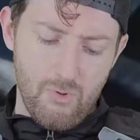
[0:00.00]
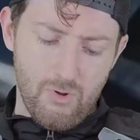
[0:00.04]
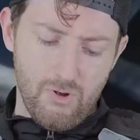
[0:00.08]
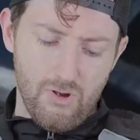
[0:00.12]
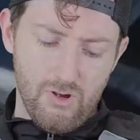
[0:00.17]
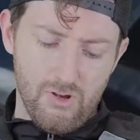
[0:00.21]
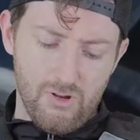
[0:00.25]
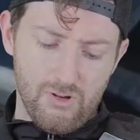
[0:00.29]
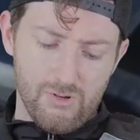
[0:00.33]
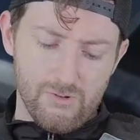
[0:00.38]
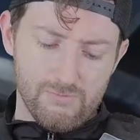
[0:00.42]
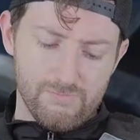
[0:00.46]

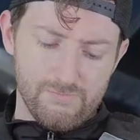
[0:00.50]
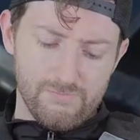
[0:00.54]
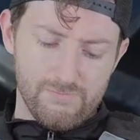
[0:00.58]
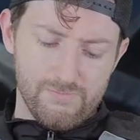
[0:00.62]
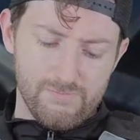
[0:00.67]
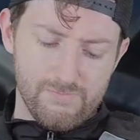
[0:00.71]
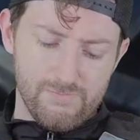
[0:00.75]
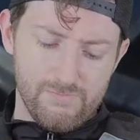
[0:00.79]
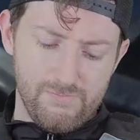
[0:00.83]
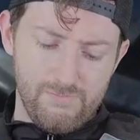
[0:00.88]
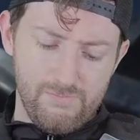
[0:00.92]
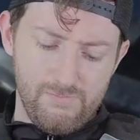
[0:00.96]
are
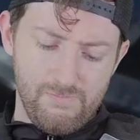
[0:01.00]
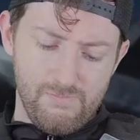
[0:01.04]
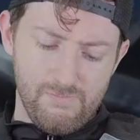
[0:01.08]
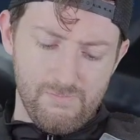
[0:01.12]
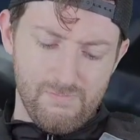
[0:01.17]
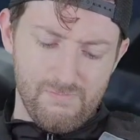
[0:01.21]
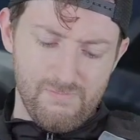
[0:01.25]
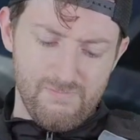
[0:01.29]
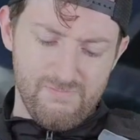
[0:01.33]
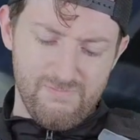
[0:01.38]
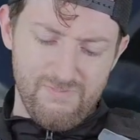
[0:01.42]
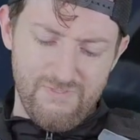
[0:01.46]

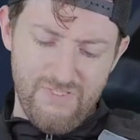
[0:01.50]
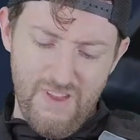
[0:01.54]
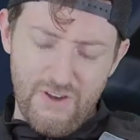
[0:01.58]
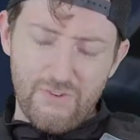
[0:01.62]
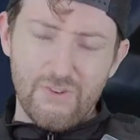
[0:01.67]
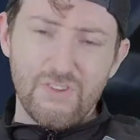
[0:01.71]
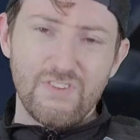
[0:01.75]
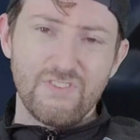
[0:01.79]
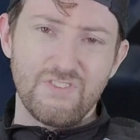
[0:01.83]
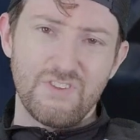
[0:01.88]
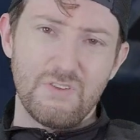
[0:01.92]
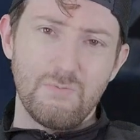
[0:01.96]

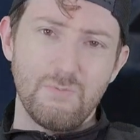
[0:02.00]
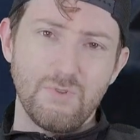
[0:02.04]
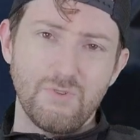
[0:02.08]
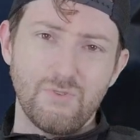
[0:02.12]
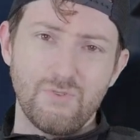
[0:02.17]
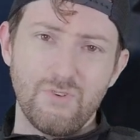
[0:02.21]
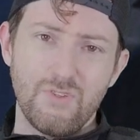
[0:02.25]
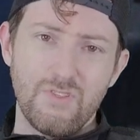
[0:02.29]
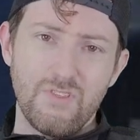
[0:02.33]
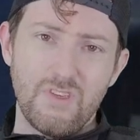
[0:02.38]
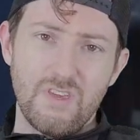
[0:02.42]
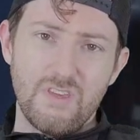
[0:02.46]
very
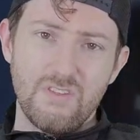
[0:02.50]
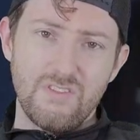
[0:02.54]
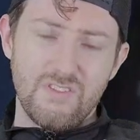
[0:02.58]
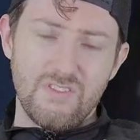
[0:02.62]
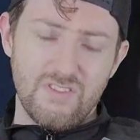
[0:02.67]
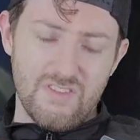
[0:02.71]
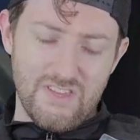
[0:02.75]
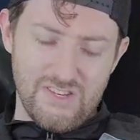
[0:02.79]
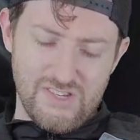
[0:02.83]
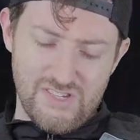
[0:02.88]
similar to these. They